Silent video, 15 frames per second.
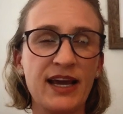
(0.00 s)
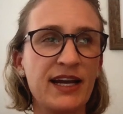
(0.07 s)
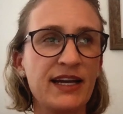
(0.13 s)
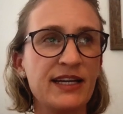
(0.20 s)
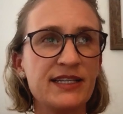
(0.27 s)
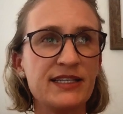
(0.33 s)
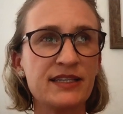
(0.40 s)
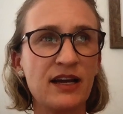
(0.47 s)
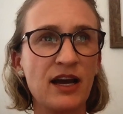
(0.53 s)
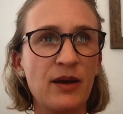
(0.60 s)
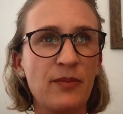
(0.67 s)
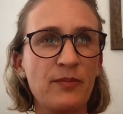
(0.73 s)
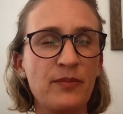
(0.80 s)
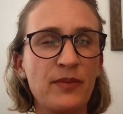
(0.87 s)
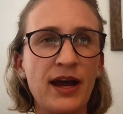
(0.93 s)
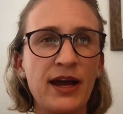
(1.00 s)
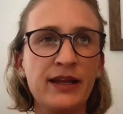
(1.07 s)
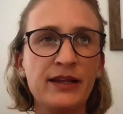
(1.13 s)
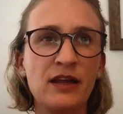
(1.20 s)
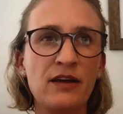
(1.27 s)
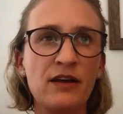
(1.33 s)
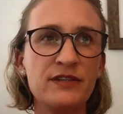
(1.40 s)
that is, I
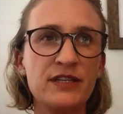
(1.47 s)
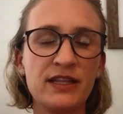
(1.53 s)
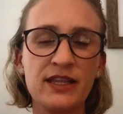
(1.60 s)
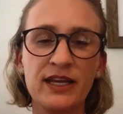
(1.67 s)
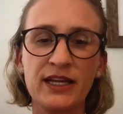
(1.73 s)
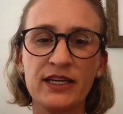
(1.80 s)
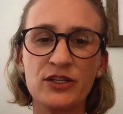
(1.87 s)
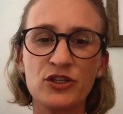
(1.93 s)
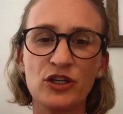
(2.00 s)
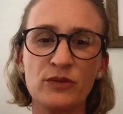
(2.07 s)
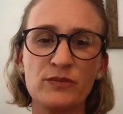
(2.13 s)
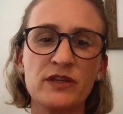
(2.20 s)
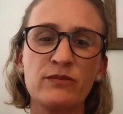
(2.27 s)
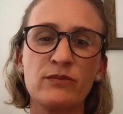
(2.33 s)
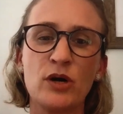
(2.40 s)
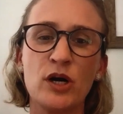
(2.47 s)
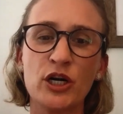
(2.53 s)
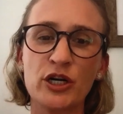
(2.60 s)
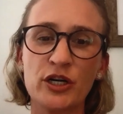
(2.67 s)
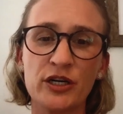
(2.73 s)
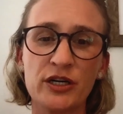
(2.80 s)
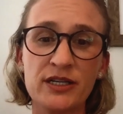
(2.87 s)
love to think in terms of
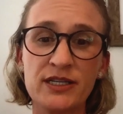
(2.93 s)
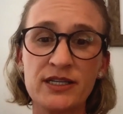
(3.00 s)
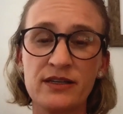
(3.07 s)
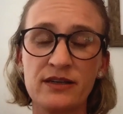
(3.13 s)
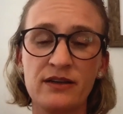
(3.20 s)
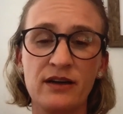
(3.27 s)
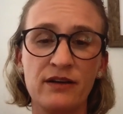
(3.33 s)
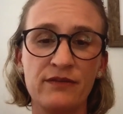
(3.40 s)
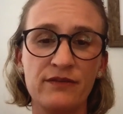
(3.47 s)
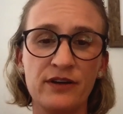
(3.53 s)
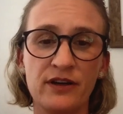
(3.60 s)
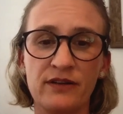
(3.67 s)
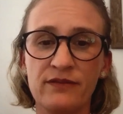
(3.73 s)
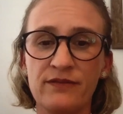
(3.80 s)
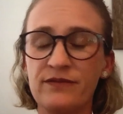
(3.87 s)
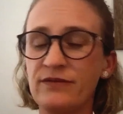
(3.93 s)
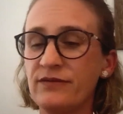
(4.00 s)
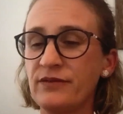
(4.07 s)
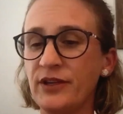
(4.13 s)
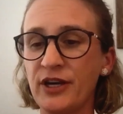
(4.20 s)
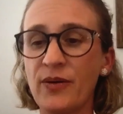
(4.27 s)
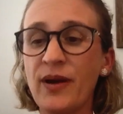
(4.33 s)
markers of
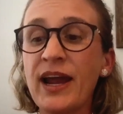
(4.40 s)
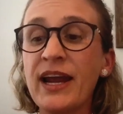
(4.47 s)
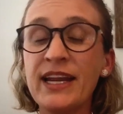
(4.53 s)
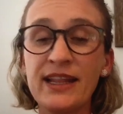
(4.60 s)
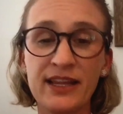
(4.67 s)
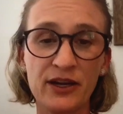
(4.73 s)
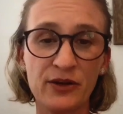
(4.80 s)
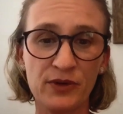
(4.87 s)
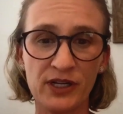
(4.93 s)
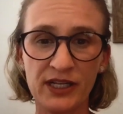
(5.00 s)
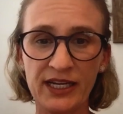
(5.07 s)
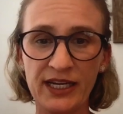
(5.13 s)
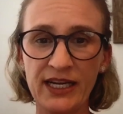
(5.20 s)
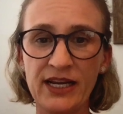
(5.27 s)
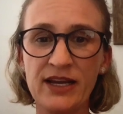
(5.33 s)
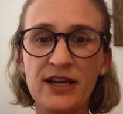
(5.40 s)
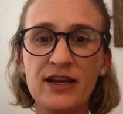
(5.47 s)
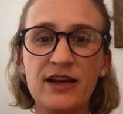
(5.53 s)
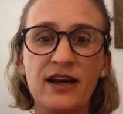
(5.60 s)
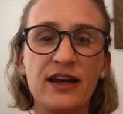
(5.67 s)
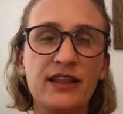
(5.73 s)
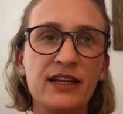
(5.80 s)
anything really.
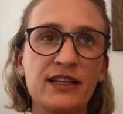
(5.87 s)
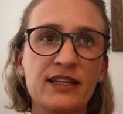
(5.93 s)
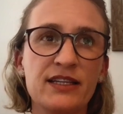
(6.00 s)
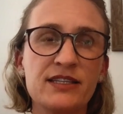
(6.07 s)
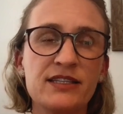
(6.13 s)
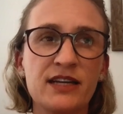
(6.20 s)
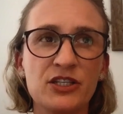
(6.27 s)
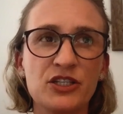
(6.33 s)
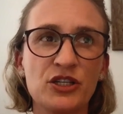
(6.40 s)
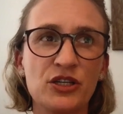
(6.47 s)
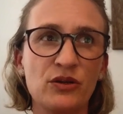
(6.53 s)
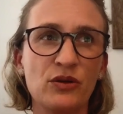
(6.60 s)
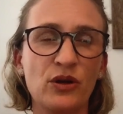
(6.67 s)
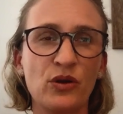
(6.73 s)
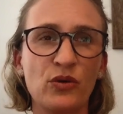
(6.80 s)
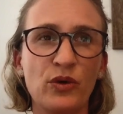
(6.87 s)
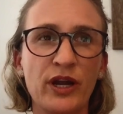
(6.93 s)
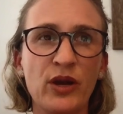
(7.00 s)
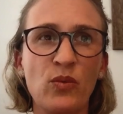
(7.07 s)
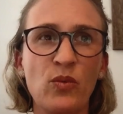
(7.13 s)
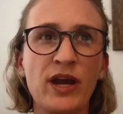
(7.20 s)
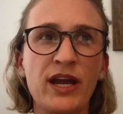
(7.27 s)
I think that's such a
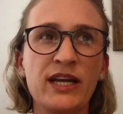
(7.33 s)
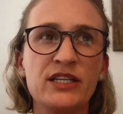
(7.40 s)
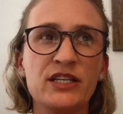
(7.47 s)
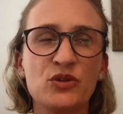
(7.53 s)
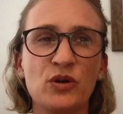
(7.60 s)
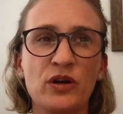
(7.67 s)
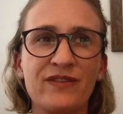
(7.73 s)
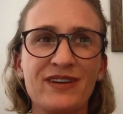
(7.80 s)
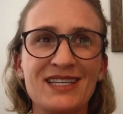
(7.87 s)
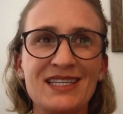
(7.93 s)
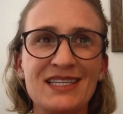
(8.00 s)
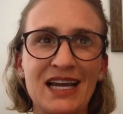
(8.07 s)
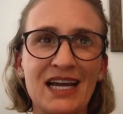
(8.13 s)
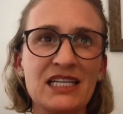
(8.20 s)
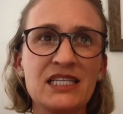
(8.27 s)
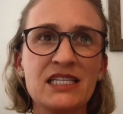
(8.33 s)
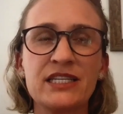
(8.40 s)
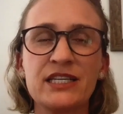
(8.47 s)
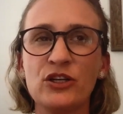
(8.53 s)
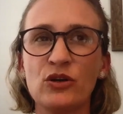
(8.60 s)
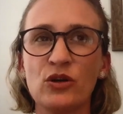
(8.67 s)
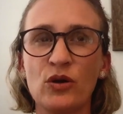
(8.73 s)
great way to sort of assess
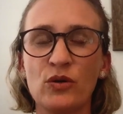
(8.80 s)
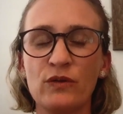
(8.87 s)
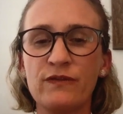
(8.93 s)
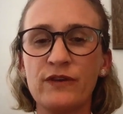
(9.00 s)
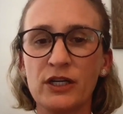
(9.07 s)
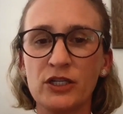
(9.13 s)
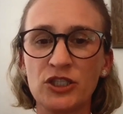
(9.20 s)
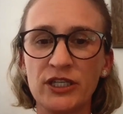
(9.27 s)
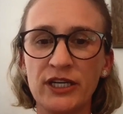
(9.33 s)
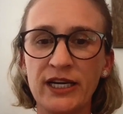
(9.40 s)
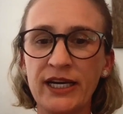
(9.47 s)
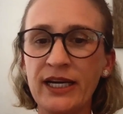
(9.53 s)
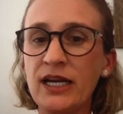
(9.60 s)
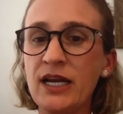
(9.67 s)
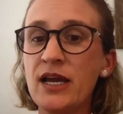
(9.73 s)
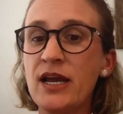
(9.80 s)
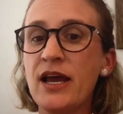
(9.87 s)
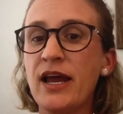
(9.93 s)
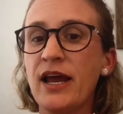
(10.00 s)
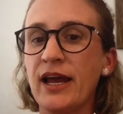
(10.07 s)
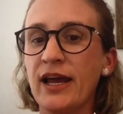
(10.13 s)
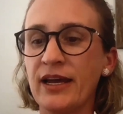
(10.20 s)
your own functioning
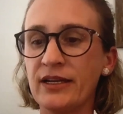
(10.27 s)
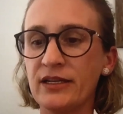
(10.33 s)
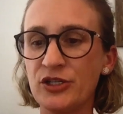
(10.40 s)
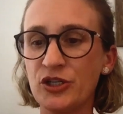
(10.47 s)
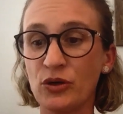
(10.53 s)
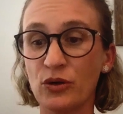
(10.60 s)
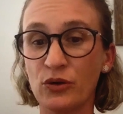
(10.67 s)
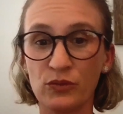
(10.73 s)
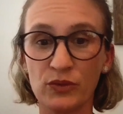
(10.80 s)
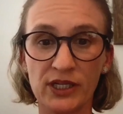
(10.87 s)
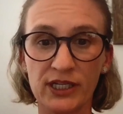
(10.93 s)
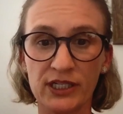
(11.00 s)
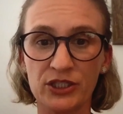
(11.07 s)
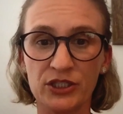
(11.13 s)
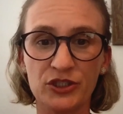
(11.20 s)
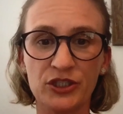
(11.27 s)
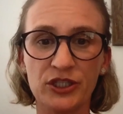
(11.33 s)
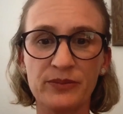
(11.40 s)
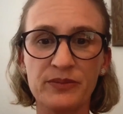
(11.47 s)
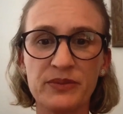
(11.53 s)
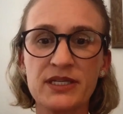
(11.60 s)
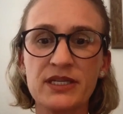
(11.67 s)
and your own
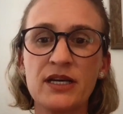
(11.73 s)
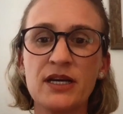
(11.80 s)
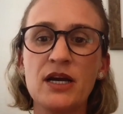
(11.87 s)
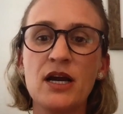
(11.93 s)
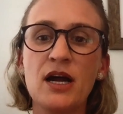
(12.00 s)
relationships.